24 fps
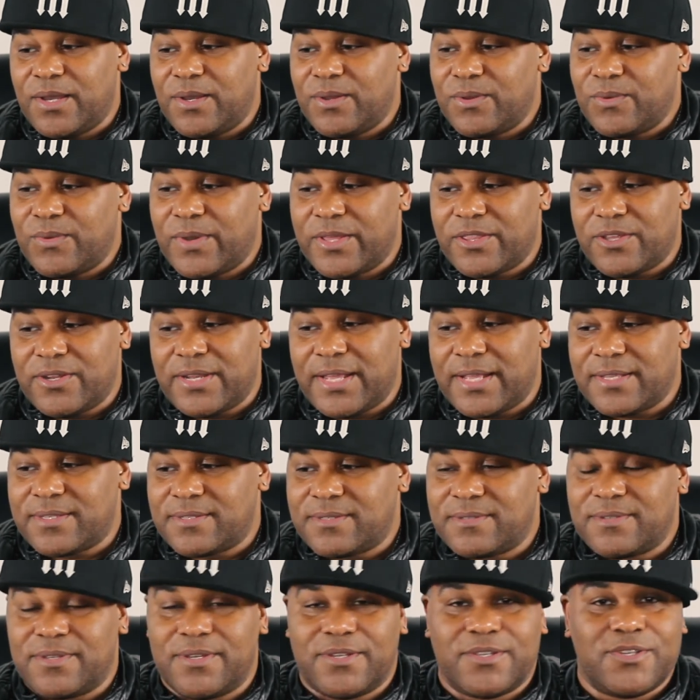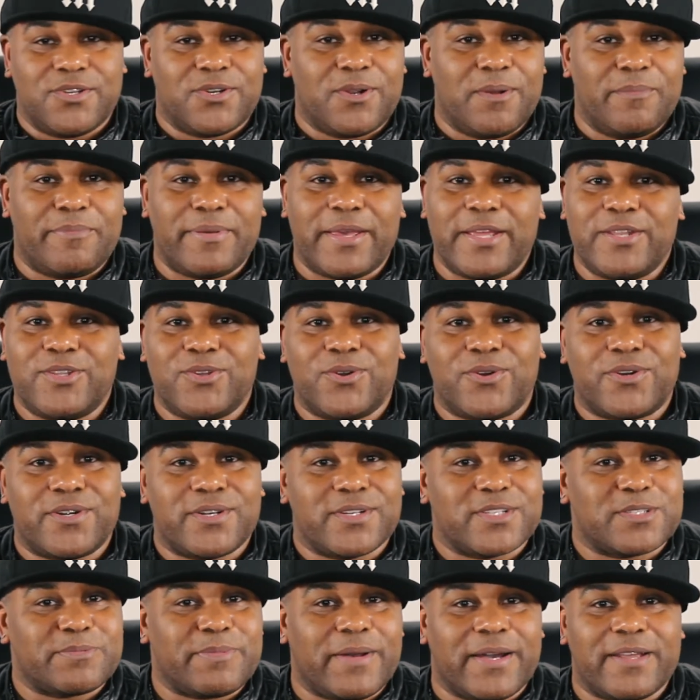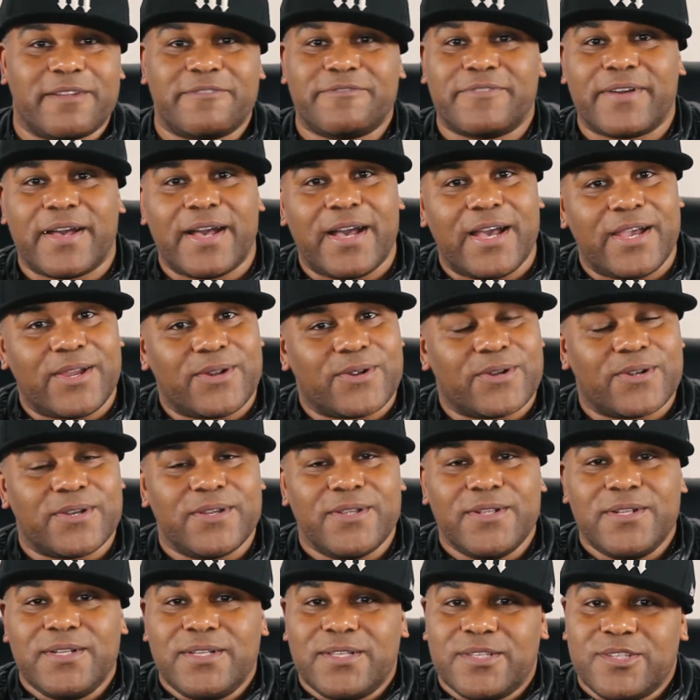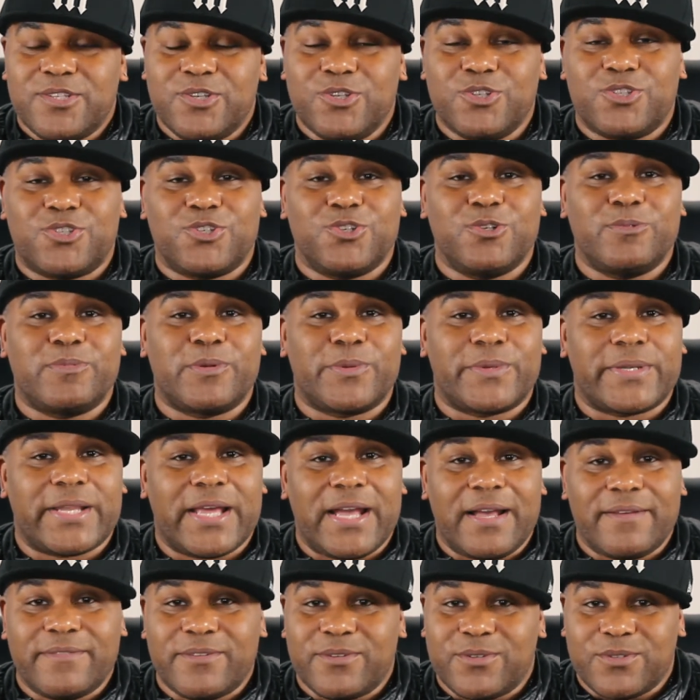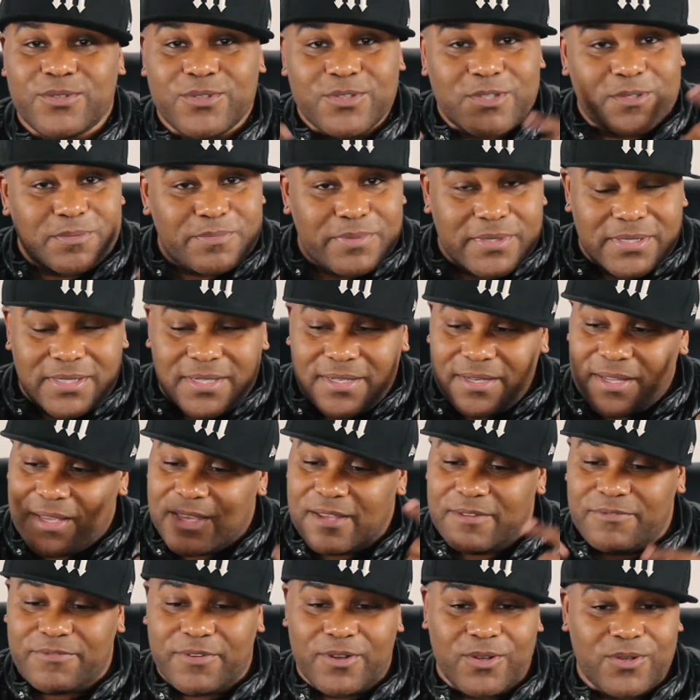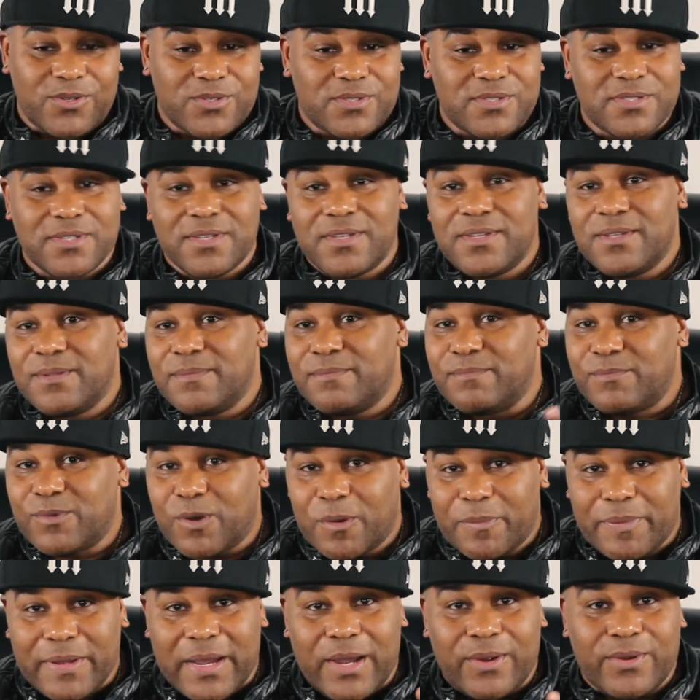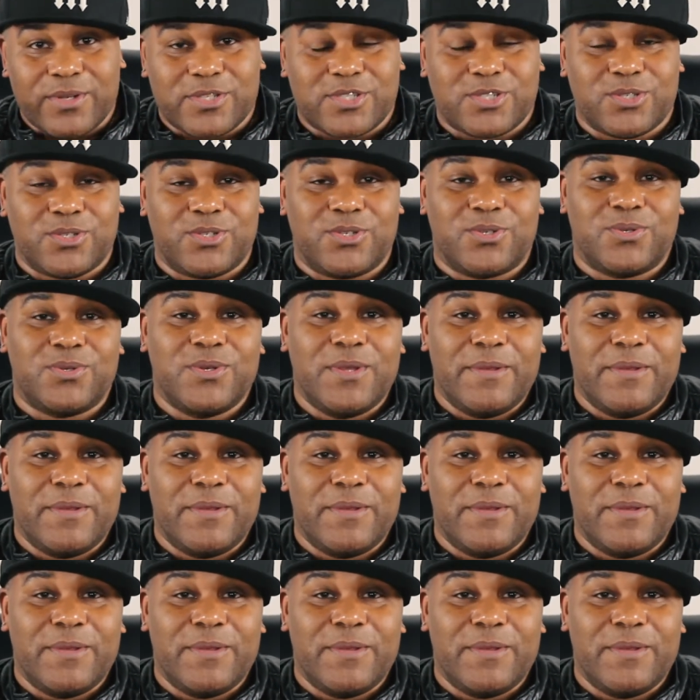whether that's on Pandora or Spotify or YouTube or what have you, and you're just putting in the headphones, more power to you.